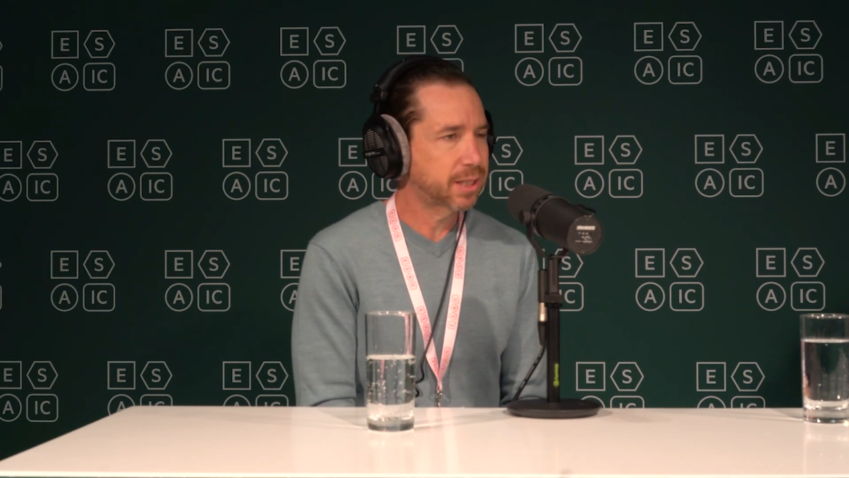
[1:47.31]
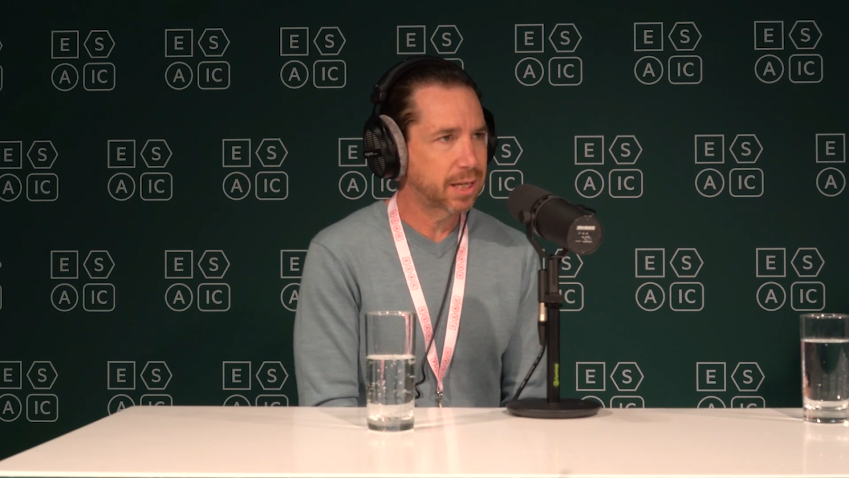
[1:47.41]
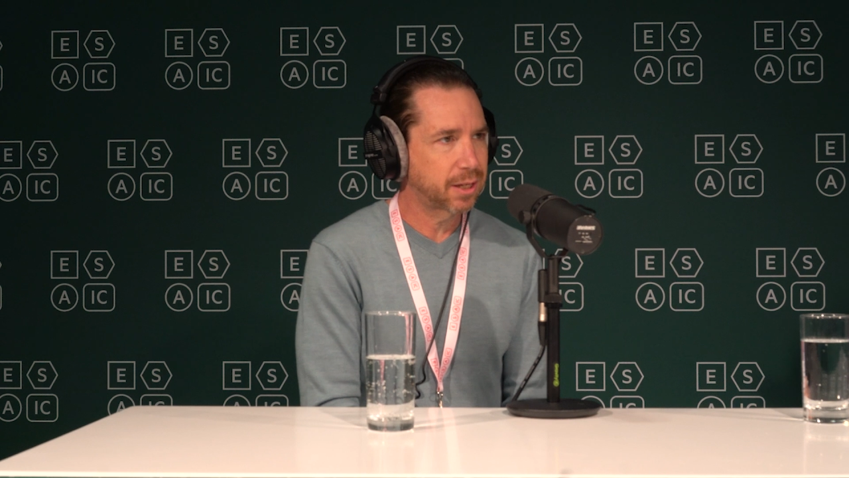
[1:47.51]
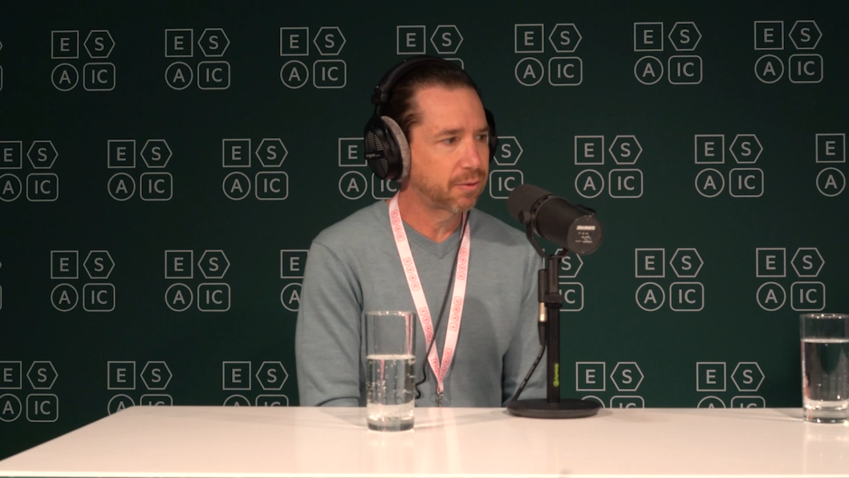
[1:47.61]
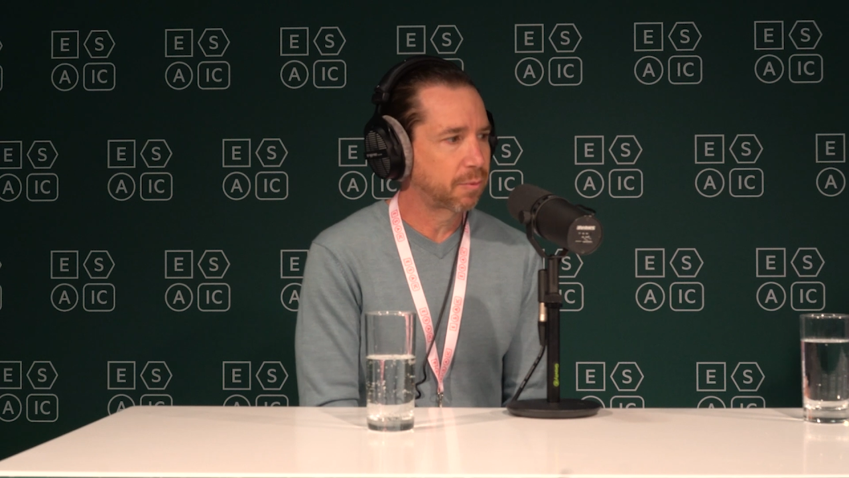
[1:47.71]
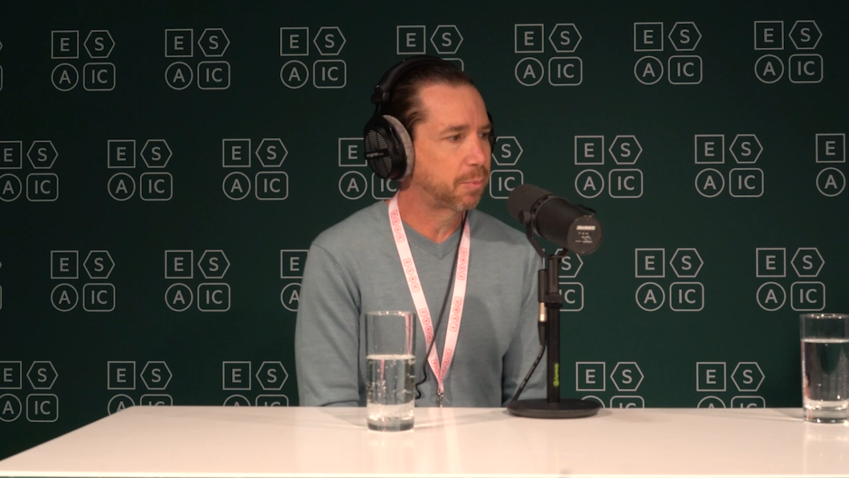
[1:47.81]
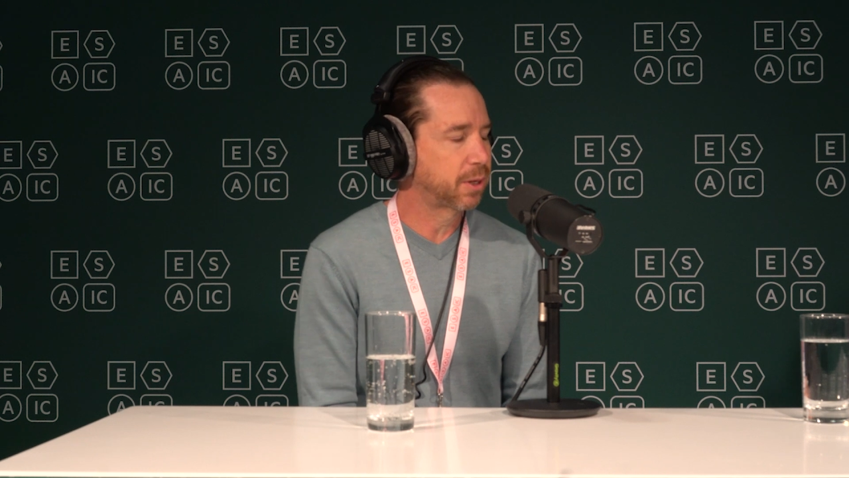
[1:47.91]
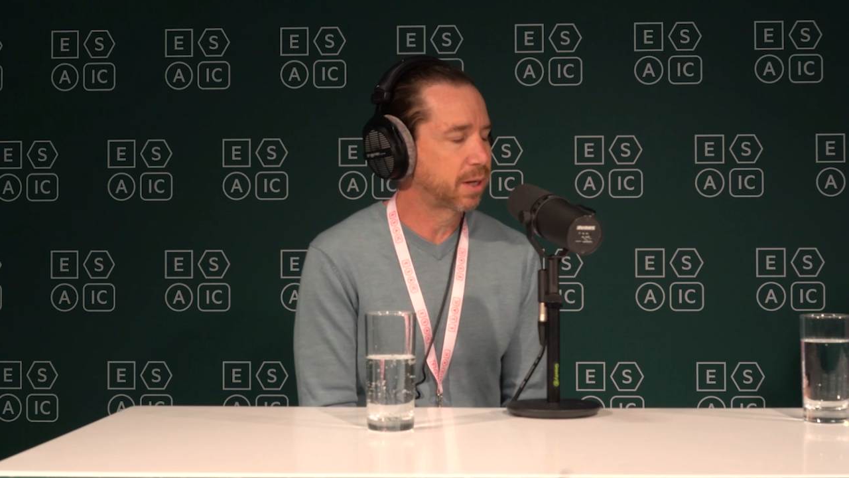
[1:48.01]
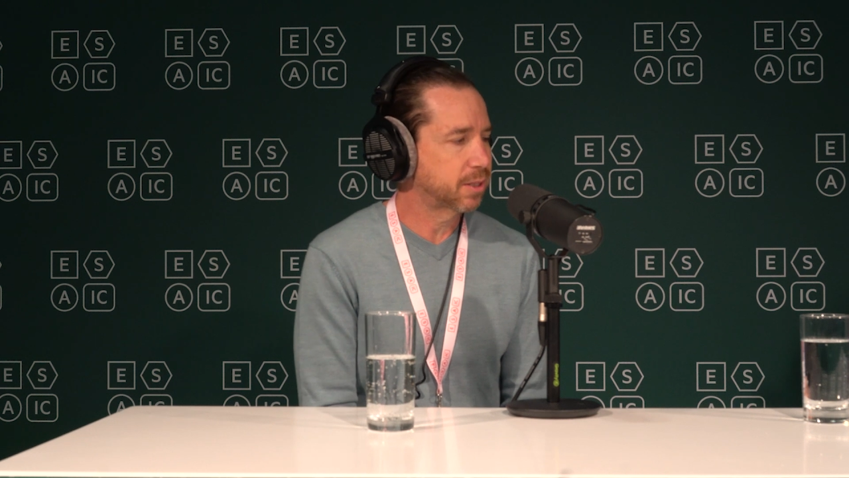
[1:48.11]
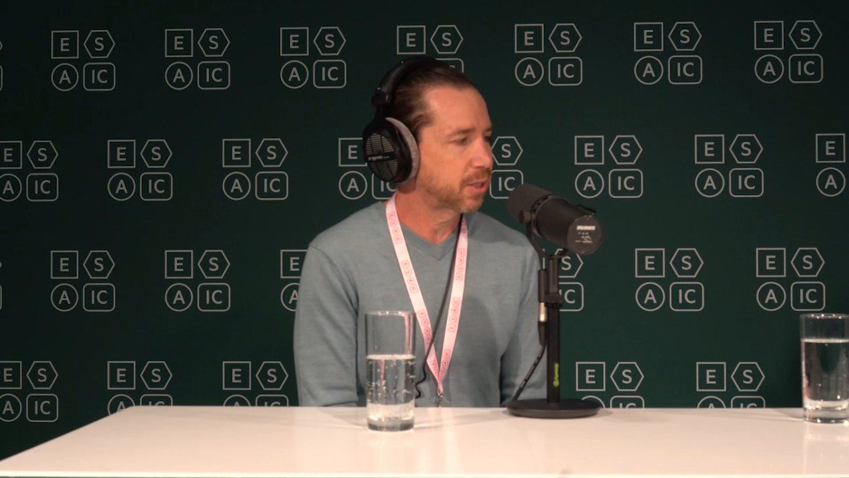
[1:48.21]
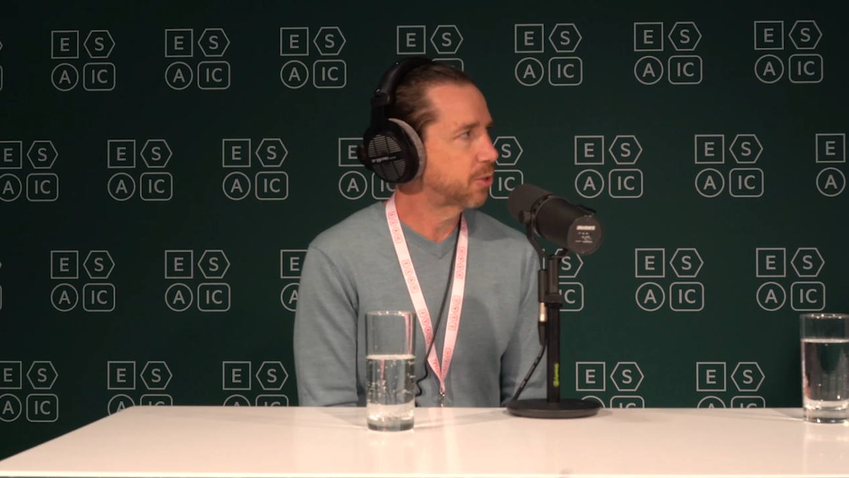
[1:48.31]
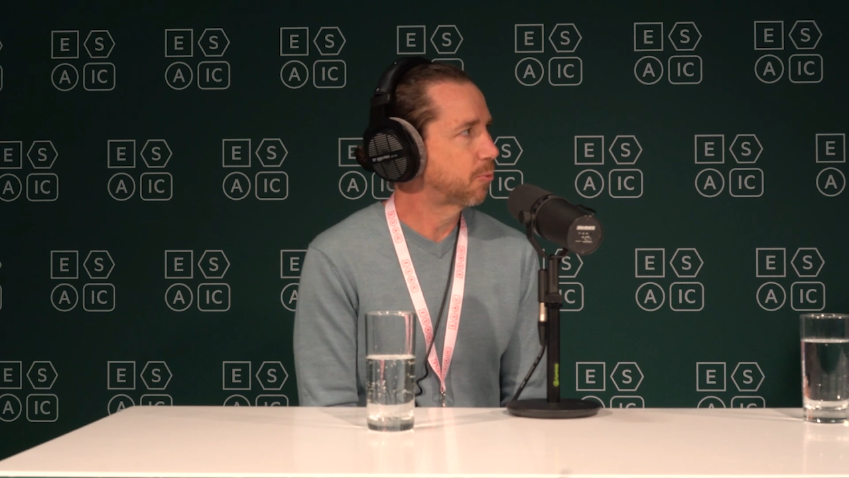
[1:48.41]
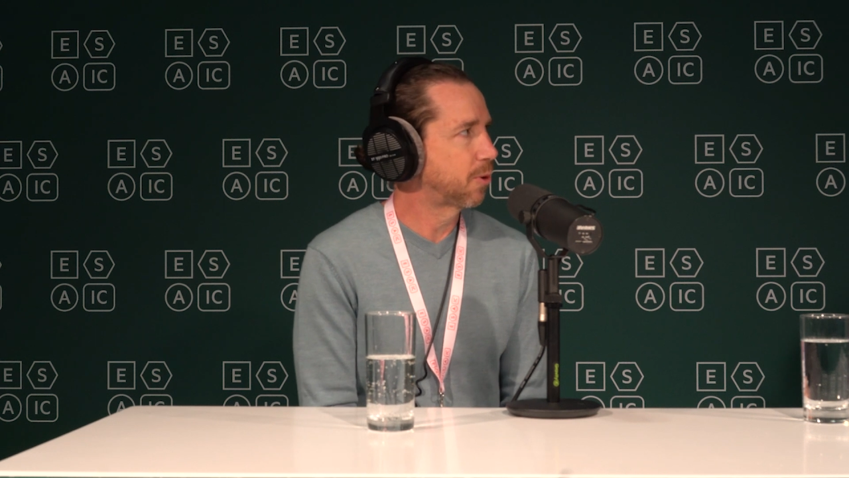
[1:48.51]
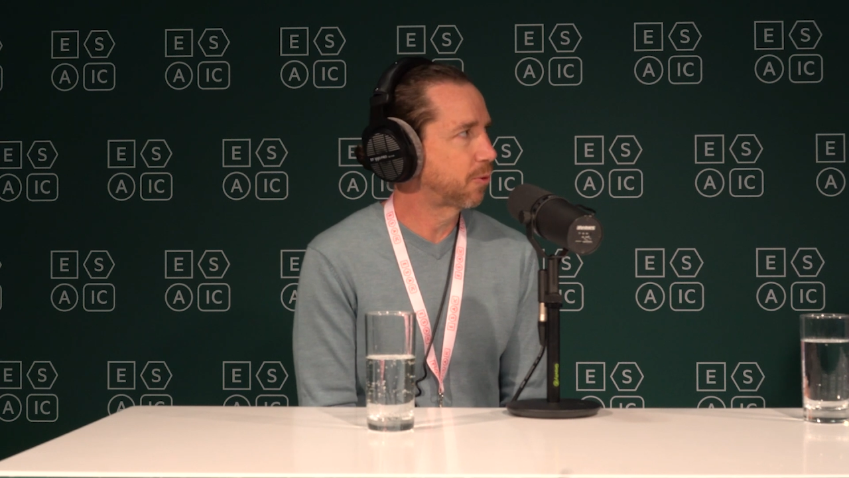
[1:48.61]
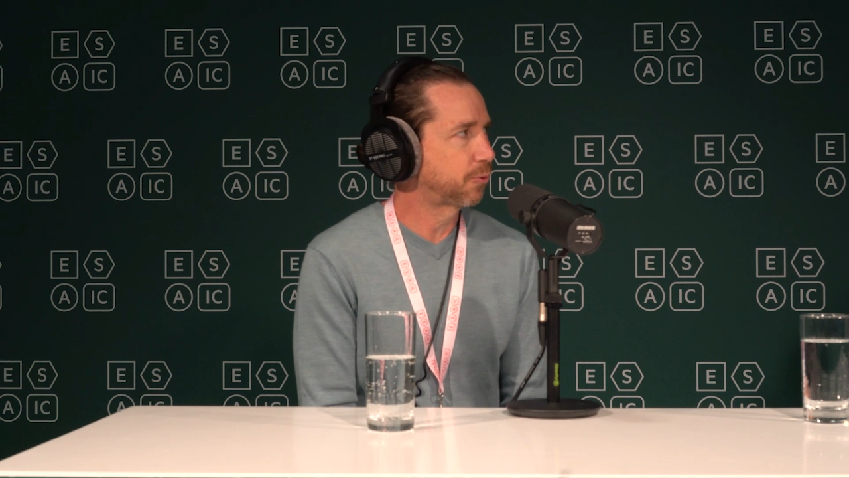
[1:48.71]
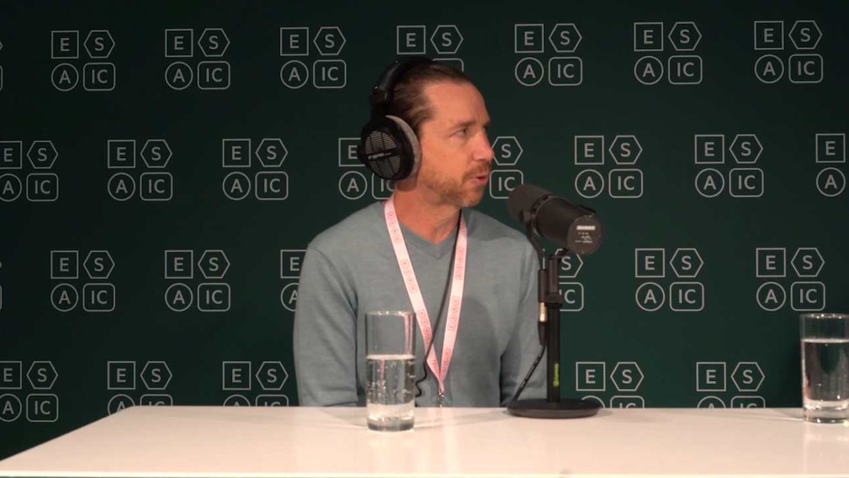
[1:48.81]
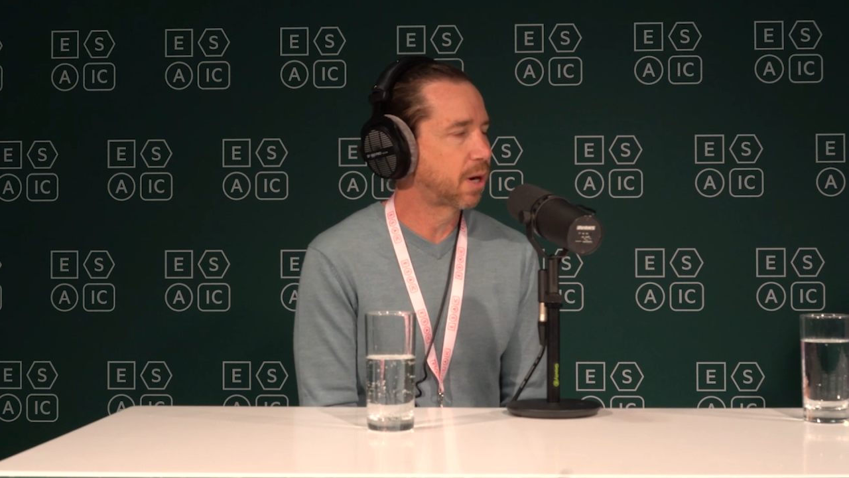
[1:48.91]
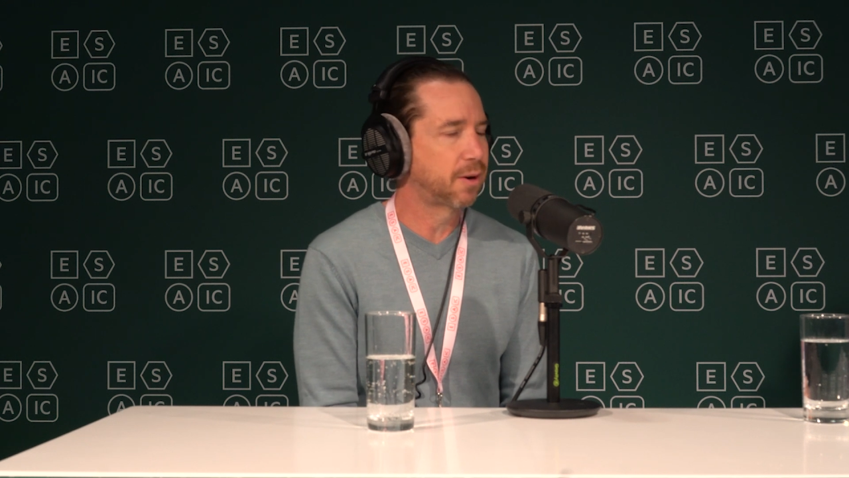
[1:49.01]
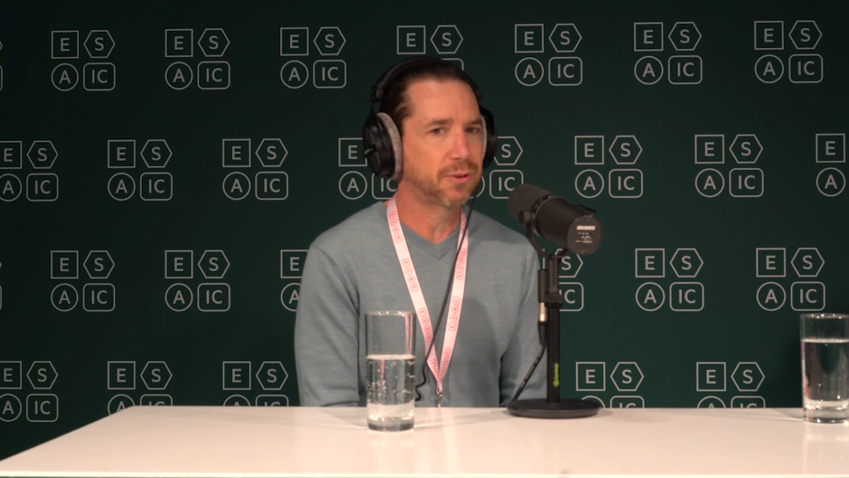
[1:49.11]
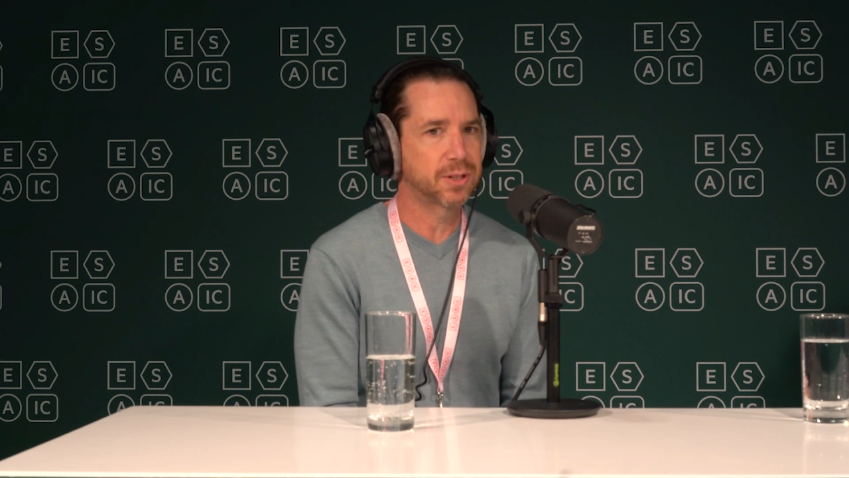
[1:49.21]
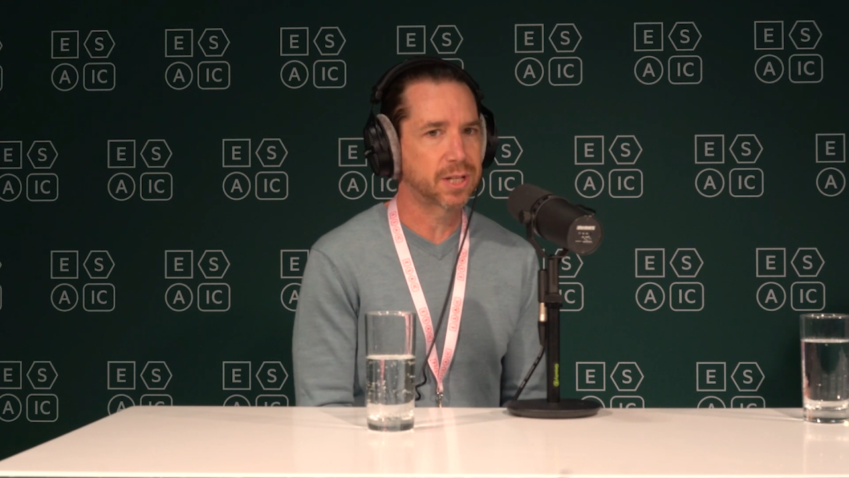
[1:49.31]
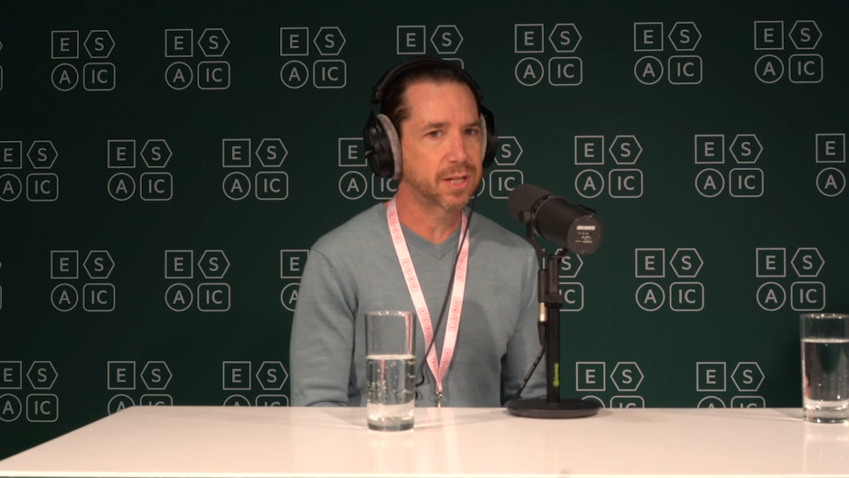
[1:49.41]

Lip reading: Thank you for putting on such a wonderful conference,